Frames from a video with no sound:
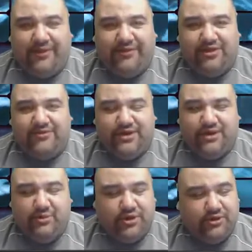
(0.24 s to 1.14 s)
and in this
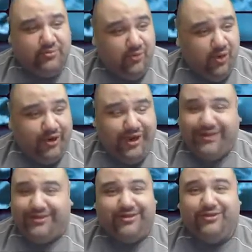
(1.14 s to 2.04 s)
video we're going to do more
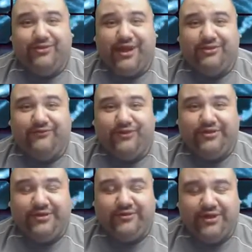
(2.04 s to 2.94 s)
Godzilla
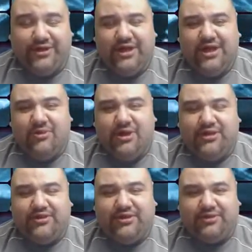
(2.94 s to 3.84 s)
2014 talk. We're going
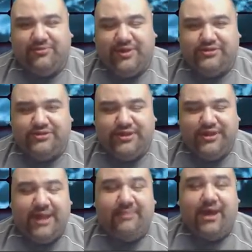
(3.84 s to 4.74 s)
to discuss the picture in
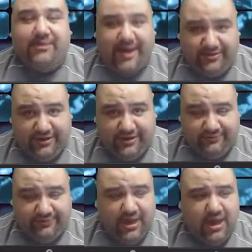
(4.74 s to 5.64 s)
the Empire
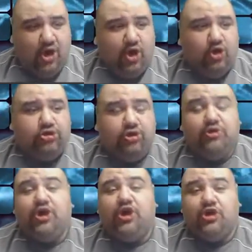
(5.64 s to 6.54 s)
magazine, also
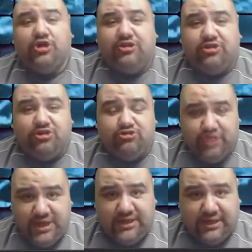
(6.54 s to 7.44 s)
an early
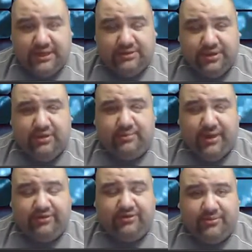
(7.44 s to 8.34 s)
screening done
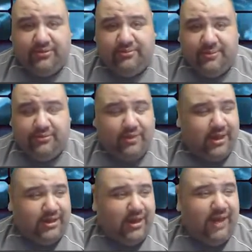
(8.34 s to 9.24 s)
by some of the people
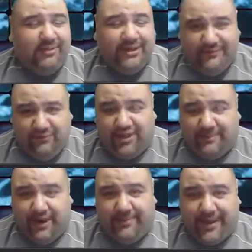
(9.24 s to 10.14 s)
at, I believe it was
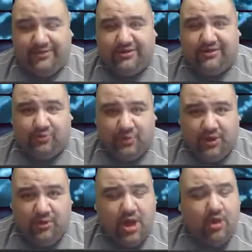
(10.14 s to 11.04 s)
Empire magazine as
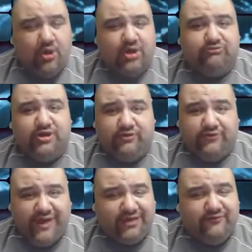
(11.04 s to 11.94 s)
well. We're going to read
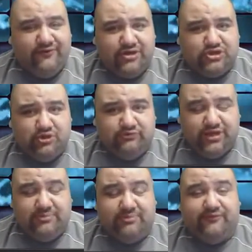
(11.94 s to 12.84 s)
over that. It's a very short
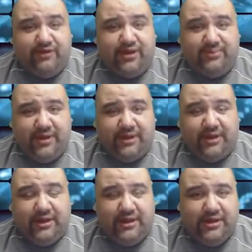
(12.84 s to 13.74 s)
read, but very compelling